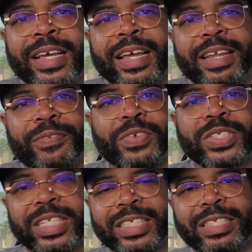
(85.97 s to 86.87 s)
And if you
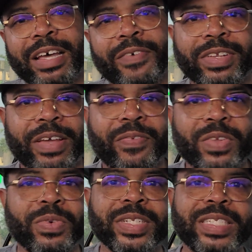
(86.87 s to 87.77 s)
see stuff,
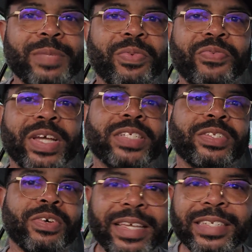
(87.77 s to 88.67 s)
definitely want to seek
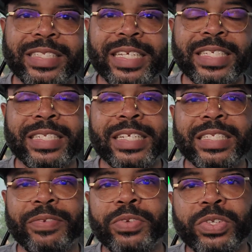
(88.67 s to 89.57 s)
professional
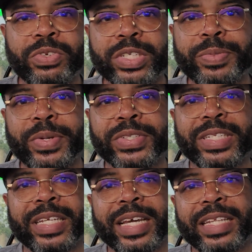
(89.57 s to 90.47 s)
assistance if you do
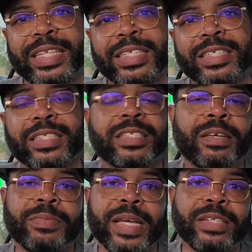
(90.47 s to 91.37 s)
experience any kind of things, because
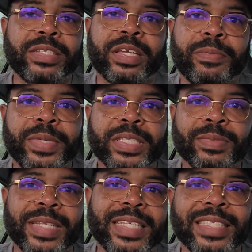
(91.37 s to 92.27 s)
sometimes it could be
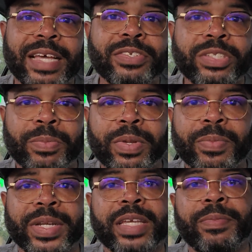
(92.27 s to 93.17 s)
something that sounds similar,
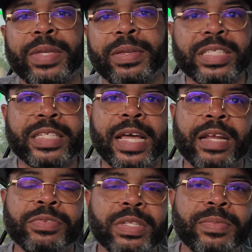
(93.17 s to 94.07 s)
but it could be a
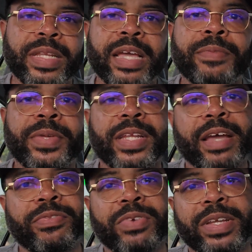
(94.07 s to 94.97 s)
sign of something that could be
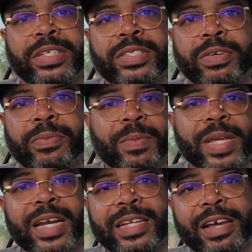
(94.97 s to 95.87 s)
life-threatening. So I'm
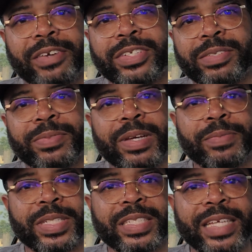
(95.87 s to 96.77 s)
not a doctor.
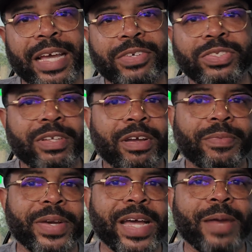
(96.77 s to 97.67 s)
I'm just a guy who's talking
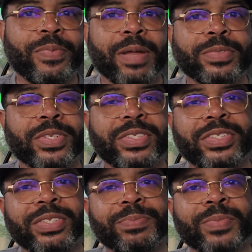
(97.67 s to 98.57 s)
about eye problems on
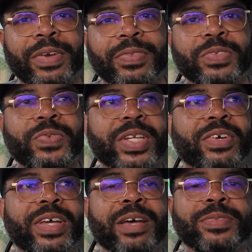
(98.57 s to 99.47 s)
YouTube. If this
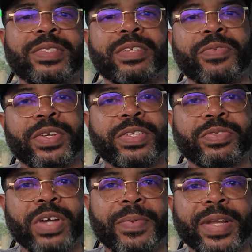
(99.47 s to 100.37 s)
video helps, don't forget to
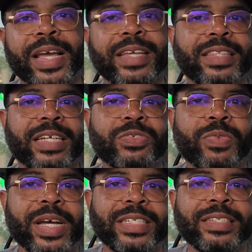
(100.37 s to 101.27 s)
drop a like, and thanks for
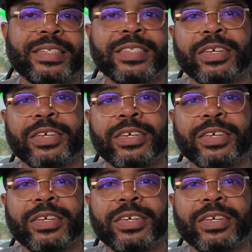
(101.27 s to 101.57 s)
watching.